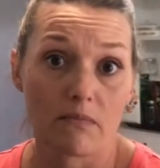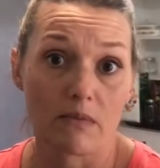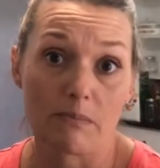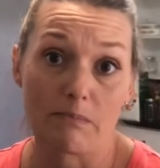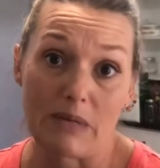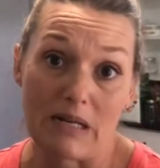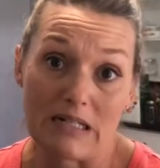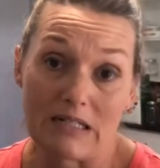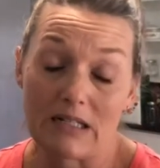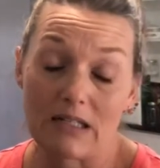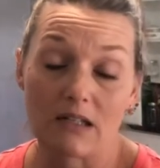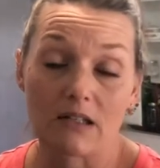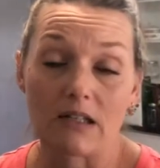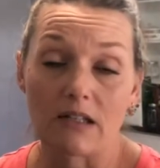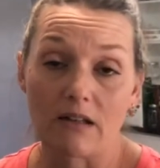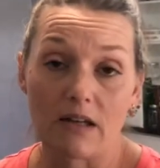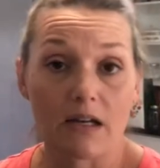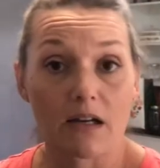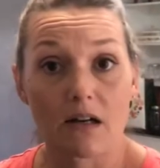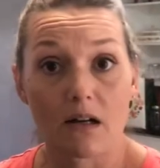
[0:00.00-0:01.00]
basically
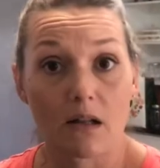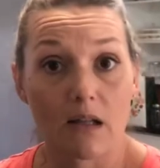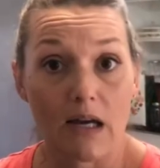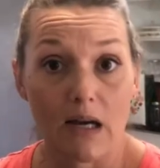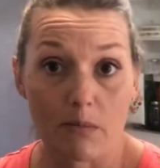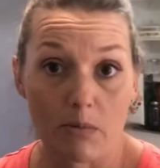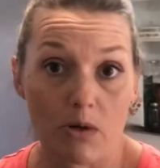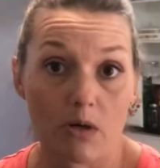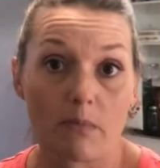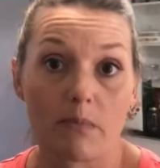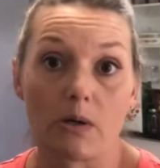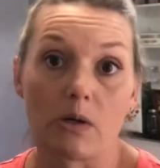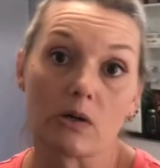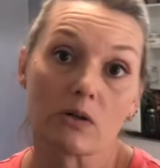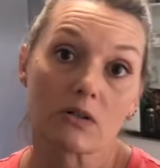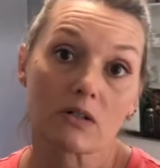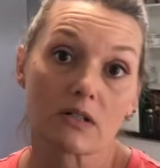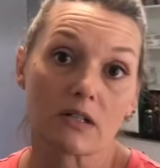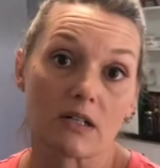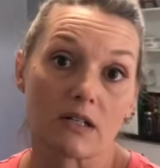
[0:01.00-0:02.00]
like a clabbered
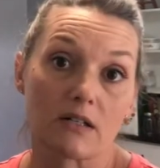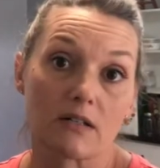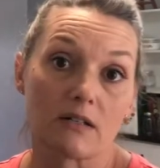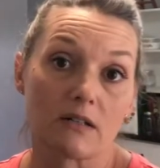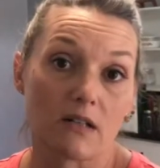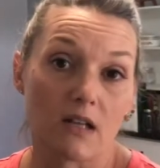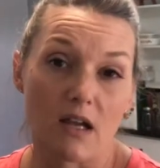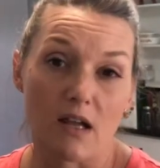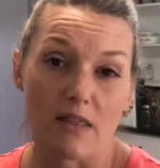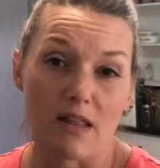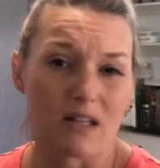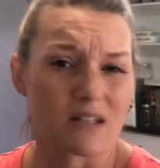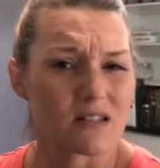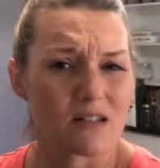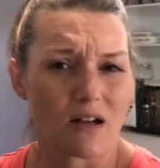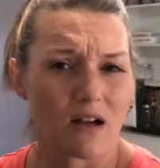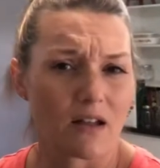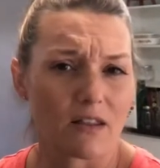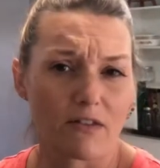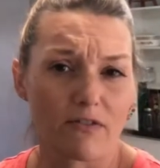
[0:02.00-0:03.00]
milk, and that's
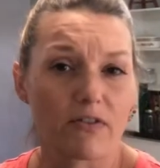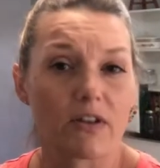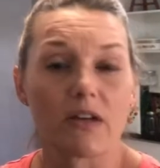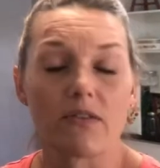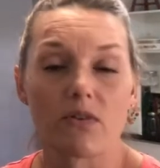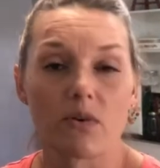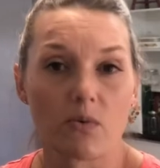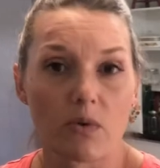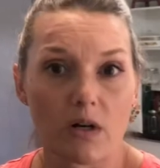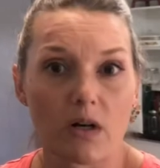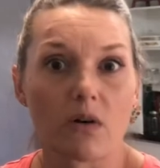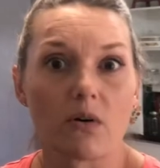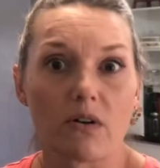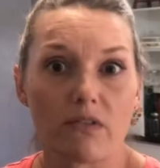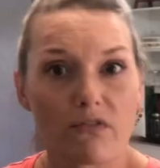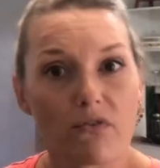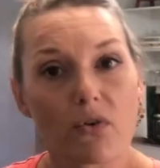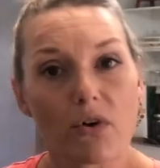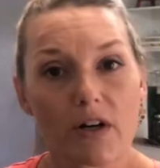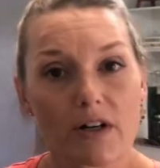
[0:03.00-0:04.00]
not the flavor we're going
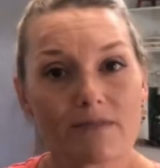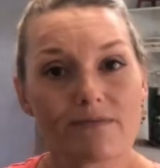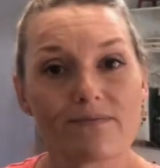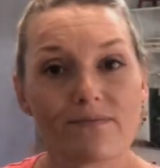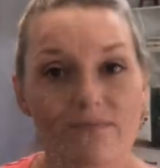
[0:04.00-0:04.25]
for.